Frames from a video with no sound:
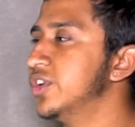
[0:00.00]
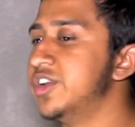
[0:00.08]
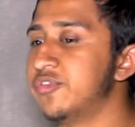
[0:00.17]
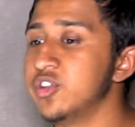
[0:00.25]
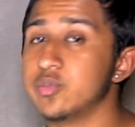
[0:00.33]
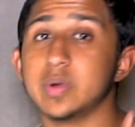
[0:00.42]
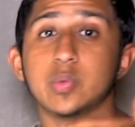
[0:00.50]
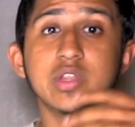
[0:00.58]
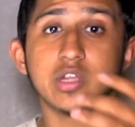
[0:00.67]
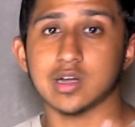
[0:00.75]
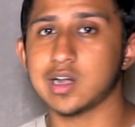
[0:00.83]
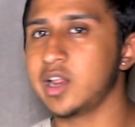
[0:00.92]
the difference between
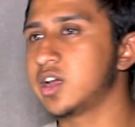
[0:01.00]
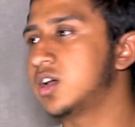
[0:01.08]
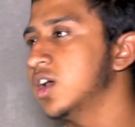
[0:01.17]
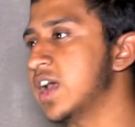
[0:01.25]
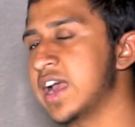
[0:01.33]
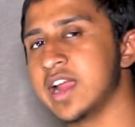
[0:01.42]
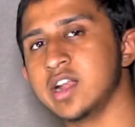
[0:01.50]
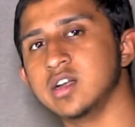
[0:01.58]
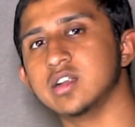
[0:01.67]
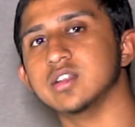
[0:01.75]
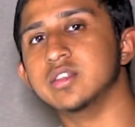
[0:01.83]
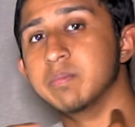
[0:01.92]
the click
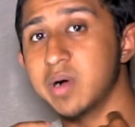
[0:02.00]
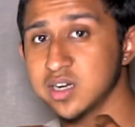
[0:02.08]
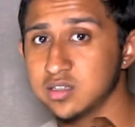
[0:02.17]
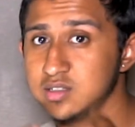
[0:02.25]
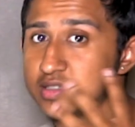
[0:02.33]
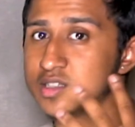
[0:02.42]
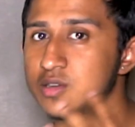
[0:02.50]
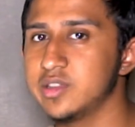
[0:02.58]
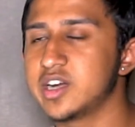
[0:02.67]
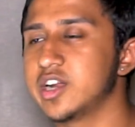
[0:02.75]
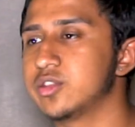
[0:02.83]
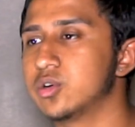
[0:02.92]
and the button sound
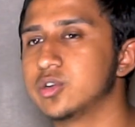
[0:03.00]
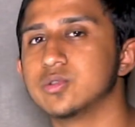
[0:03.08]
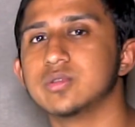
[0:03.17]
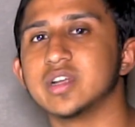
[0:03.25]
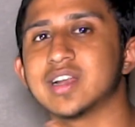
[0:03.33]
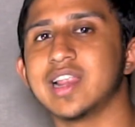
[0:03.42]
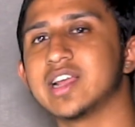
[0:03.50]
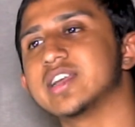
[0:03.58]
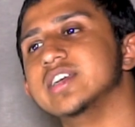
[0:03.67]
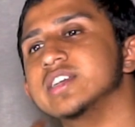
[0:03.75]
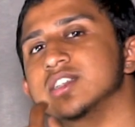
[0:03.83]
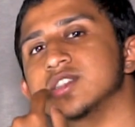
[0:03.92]
that I taught you, the
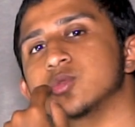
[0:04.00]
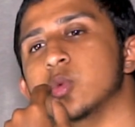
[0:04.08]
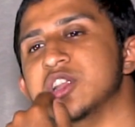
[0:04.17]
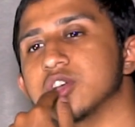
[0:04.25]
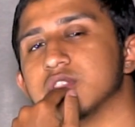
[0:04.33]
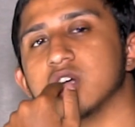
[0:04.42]
click is when your